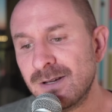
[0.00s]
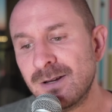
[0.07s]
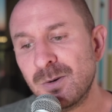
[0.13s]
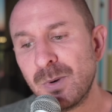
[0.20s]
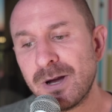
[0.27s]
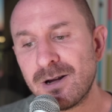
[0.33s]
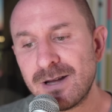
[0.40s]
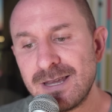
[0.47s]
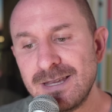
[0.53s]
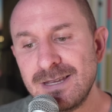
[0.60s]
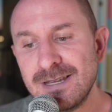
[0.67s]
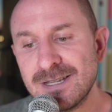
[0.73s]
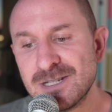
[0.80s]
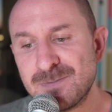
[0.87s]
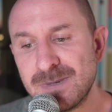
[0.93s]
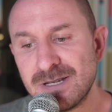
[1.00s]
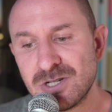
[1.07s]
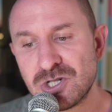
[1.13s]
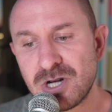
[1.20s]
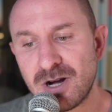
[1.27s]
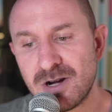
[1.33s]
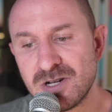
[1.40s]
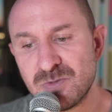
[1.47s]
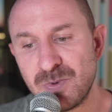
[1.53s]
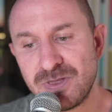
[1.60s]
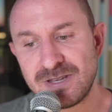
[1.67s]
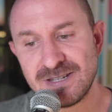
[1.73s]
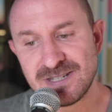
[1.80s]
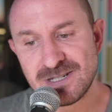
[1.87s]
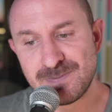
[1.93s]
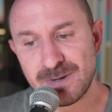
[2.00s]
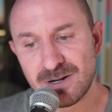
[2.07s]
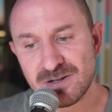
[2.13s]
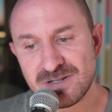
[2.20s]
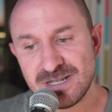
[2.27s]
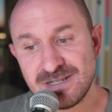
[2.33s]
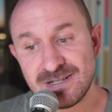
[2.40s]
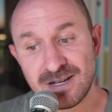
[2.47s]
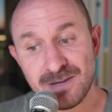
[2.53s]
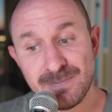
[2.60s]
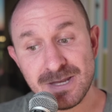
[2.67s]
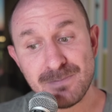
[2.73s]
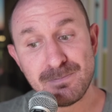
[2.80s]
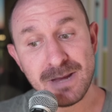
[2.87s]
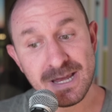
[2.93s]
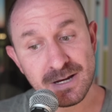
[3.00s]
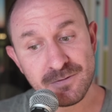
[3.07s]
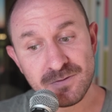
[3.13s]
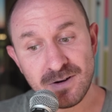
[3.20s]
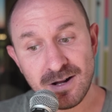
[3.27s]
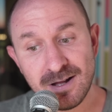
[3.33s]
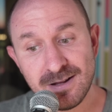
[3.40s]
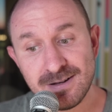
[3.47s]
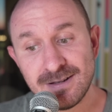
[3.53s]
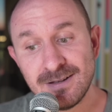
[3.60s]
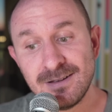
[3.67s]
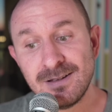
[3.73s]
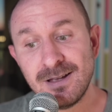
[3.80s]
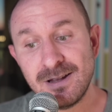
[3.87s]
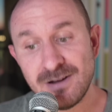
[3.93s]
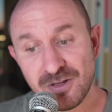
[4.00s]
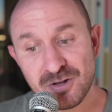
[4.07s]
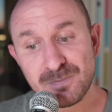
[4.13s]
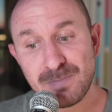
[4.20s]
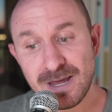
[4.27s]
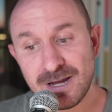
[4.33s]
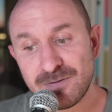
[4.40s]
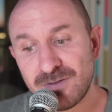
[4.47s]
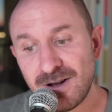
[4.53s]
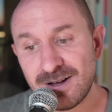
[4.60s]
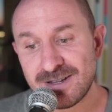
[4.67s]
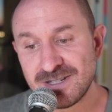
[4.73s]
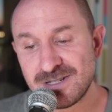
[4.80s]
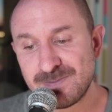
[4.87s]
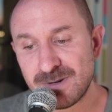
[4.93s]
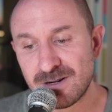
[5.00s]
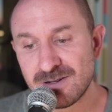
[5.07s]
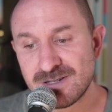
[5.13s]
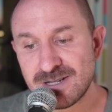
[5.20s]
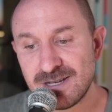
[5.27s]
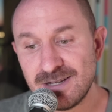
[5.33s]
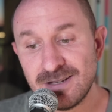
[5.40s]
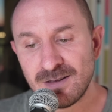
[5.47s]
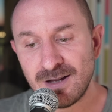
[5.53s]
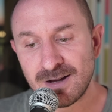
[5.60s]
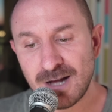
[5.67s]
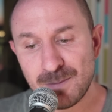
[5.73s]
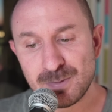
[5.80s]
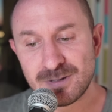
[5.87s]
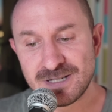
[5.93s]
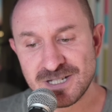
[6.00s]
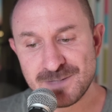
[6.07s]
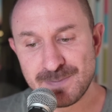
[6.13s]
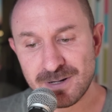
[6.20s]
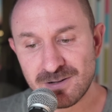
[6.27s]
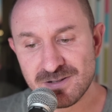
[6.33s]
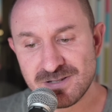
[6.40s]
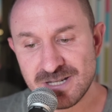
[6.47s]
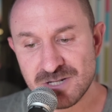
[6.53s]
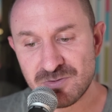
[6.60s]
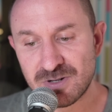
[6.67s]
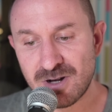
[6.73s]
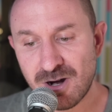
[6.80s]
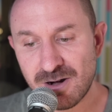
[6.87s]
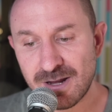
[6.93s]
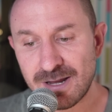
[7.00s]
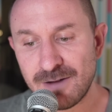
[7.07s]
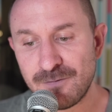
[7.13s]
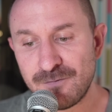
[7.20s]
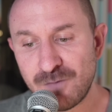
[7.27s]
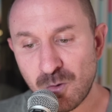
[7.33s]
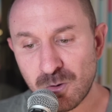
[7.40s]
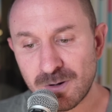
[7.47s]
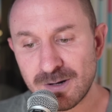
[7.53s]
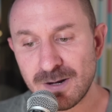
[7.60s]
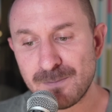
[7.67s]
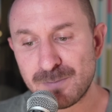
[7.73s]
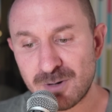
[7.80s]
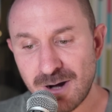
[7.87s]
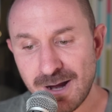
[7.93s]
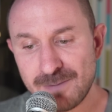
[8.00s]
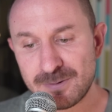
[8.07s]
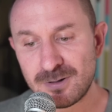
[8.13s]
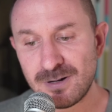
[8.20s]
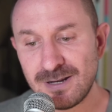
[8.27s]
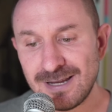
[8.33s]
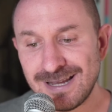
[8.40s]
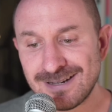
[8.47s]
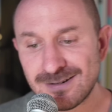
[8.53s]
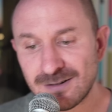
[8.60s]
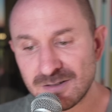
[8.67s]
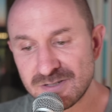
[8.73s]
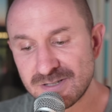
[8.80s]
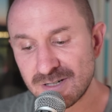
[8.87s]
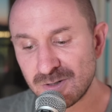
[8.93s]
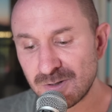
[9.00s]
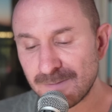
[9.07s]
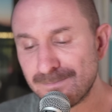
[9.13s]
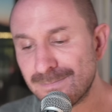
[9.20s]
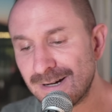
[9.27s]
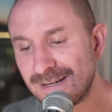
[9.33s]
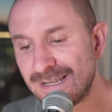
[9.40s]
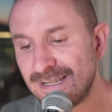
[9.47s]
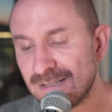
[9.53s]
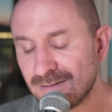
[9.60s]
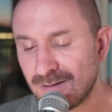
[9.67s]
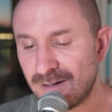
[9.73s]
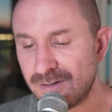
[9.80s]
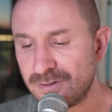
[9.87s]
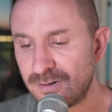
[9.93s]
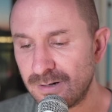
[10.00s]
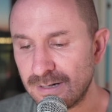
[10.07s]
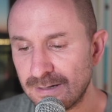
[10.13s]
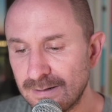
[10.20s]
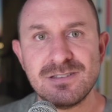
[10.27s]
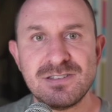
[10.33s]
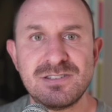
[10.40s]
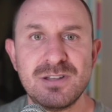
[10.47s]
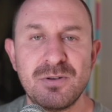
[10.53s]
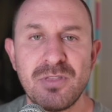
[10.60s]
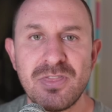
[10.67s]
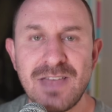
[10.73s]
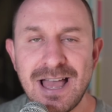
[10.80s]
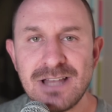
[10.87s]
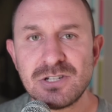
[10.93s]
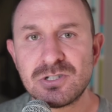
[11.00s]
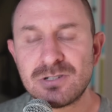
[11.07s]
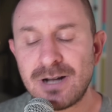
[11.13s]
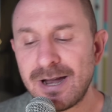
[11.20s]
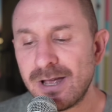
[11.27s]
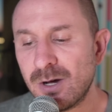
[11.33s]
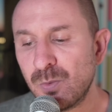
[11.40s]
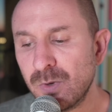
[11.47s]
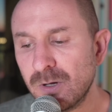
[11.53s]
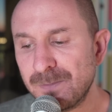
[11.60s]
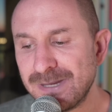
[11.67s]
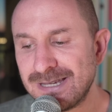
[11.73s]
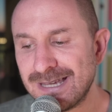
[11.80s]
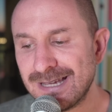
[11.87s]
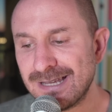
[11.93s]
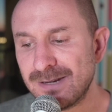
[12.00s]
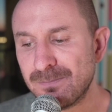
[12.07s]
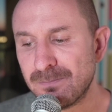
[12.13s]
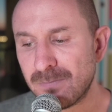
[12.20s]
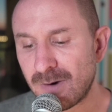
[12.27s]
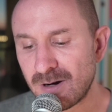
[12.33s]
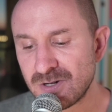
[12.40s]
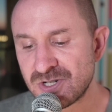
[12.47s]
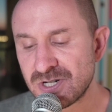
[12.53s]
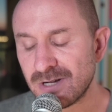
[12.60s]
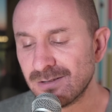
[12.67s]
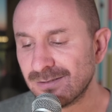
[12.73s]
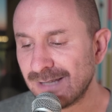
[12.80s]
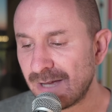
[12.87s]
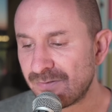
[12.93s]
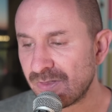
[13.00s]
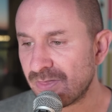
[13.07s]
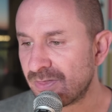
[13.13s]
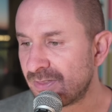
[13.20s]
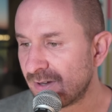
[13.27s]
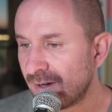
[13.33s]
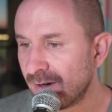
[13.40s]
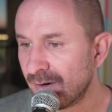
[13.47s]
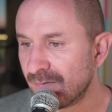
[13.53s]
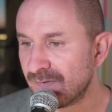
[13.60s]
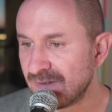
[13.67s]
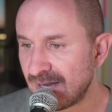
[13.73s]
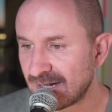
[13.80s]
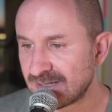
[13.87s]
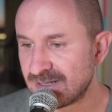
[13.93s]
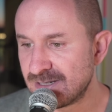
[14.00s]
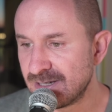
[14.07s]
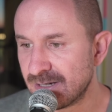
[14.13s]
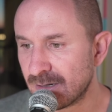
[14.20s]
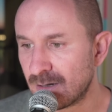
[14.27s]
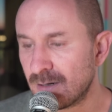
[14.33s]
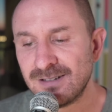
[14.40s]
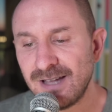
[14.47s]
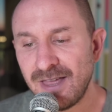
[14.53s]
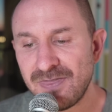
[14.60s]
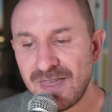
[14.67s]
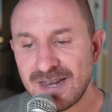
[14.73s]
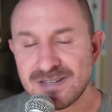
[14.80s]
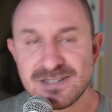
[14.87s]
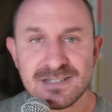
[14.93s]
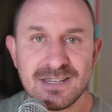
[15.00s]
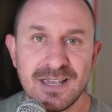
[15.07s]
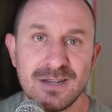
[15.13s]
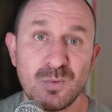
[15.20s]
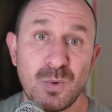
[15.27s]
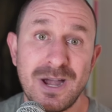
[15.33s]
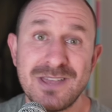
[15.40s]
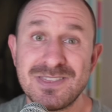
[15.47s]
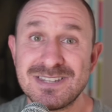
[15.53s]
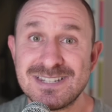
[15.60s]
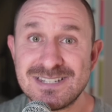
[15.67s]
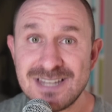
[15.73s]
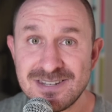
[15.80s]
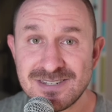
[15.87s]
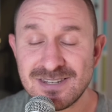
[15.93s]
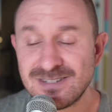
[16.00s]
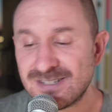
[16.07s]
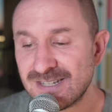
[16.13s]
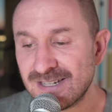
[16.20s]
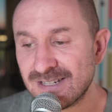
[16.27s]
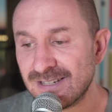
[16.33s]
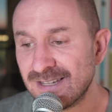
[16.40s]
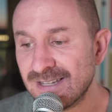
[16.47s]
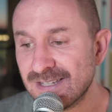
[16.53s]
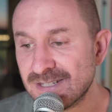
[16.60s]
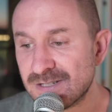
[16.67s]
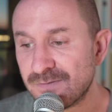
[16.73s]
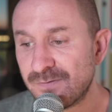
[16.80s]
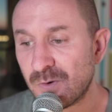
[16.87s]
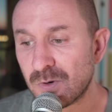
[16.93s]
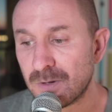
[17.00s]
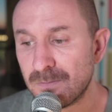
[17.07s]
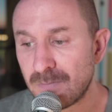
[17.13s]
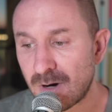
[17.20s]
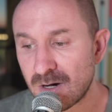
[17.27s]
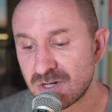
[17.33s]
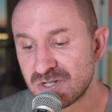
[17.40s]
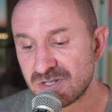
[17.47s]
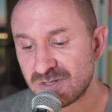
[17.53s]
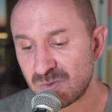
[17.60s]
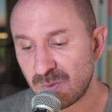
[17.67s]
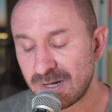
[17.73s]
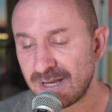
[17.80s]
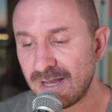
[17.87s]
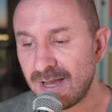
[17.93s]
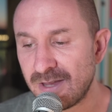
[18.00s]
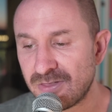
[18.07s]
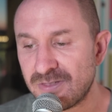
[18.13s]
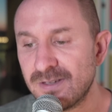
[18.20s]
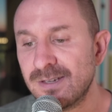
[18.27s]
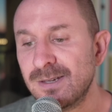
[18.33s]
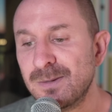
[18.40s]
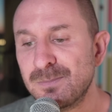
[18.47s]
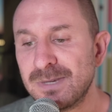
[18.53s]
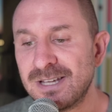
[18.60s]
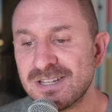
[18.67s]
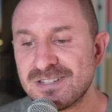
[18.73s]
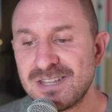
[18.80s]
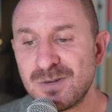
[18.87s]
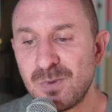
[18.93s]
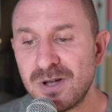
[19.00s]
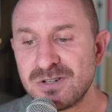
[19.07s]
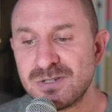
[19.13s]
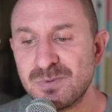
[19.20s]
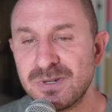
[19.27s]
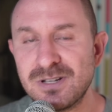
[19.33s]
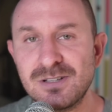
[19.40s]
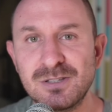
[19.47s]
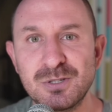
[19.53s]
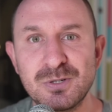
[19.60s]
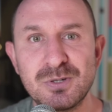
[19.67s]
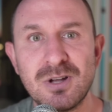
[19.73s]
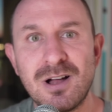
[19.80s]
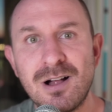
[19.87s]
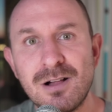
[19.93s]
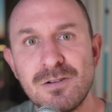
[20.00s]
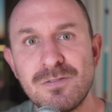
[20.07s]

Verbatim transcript: where he is being charged with conspiracy to commit bank fraud, another bank fraud conspiracy, a couple conspiracies regarding foreign bribery, and also money laundering. So that trial will begin March 11th of next year. And that is again why the sentencing is for March 28th, because they want to include all